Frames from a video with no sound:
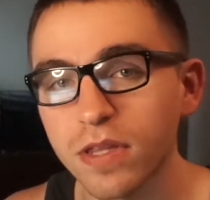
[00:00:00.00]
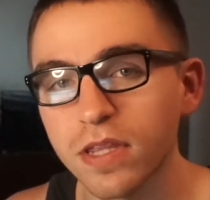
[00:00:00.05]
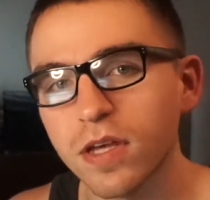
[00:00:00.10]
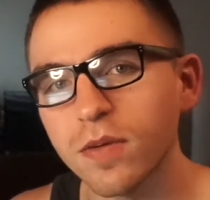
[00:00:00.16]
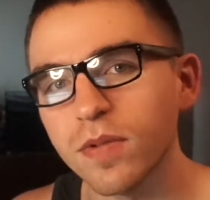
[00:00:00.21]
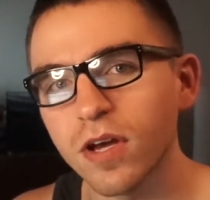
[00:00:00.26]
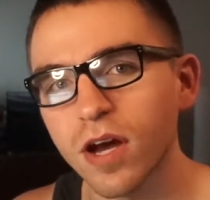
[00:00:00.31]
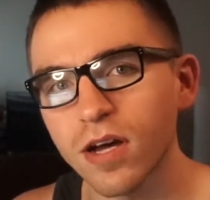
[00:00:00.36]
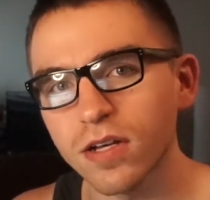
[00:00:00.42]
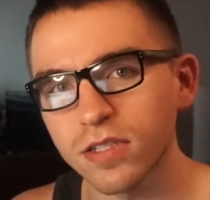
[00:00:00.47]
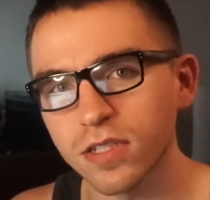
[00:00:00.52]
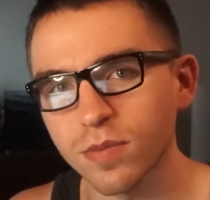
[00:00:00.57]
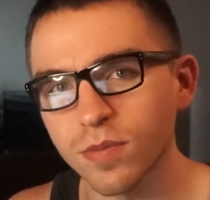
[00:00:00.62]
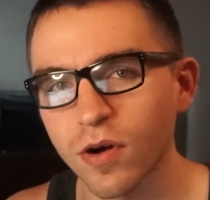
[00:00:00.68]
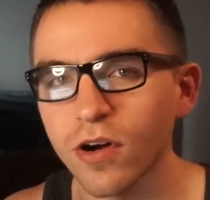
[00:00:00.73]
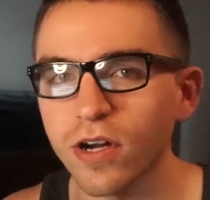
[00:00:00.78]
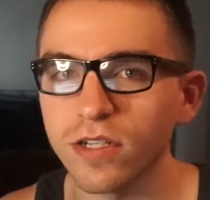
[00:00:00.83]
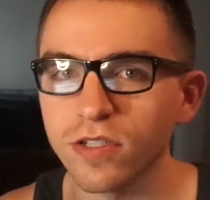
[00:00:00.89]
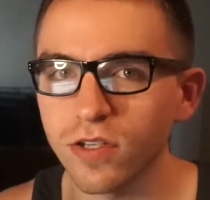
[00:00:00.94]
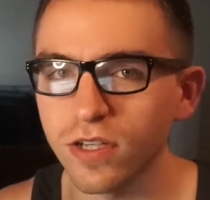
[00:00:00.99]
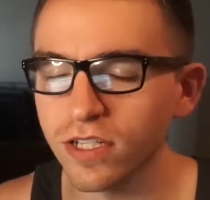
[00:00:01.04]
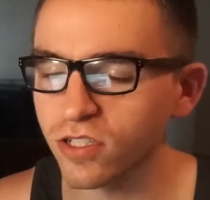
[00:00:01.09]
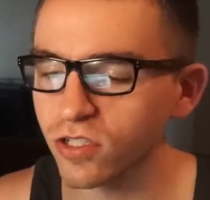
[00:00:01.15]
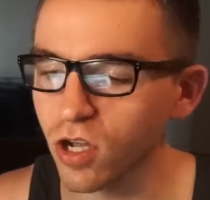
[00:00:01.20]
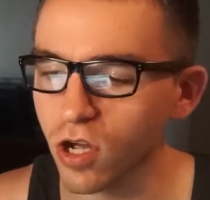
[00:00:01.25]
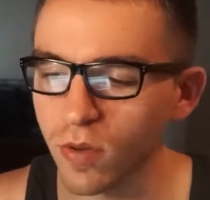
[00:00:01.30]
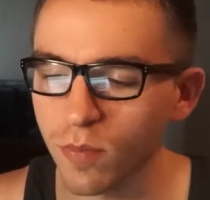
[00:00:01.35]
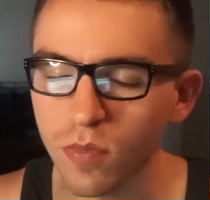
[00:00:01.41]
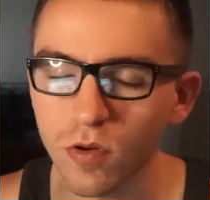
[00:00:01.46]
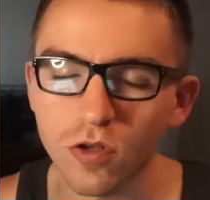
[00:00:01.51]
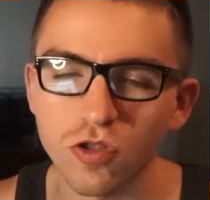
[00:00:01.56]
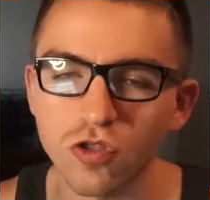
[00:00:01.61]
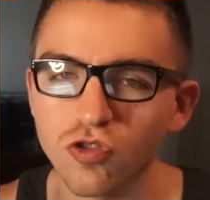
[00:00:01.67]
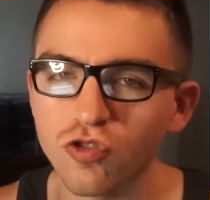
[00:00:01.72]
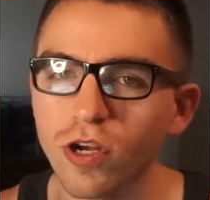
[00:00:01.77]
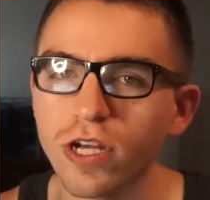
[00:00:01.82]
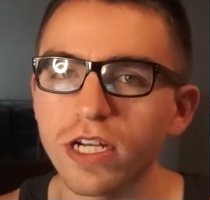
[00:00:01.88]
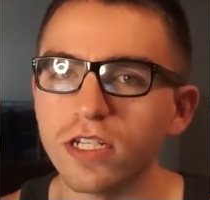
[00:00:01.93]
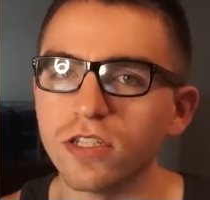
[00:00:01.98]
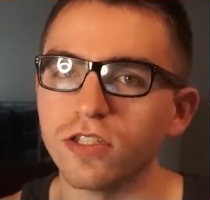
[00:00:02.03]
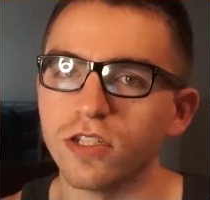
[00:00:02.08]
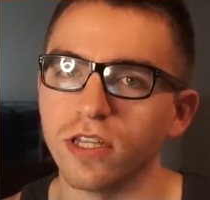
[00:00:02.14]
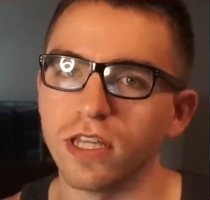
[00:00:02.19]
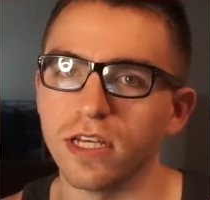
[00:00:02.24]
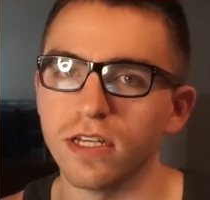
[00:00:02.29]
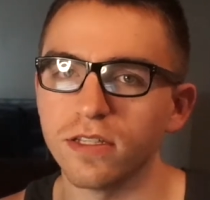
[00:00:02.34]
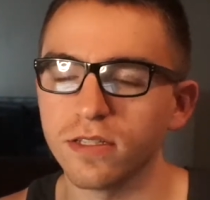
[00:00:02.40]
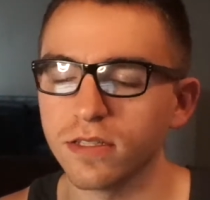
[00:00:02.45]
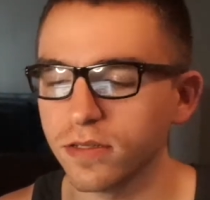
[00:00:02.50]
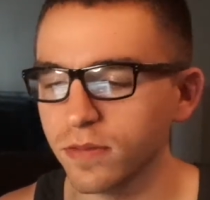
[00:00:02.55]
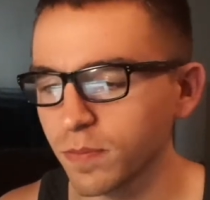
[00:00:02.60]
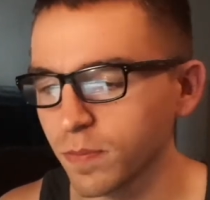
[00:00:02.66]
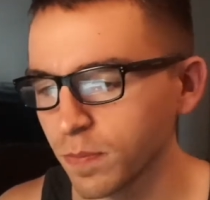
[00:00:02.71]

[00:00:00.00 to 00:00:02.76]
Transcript: That'd be awesome. All right, so let's jump straight into this.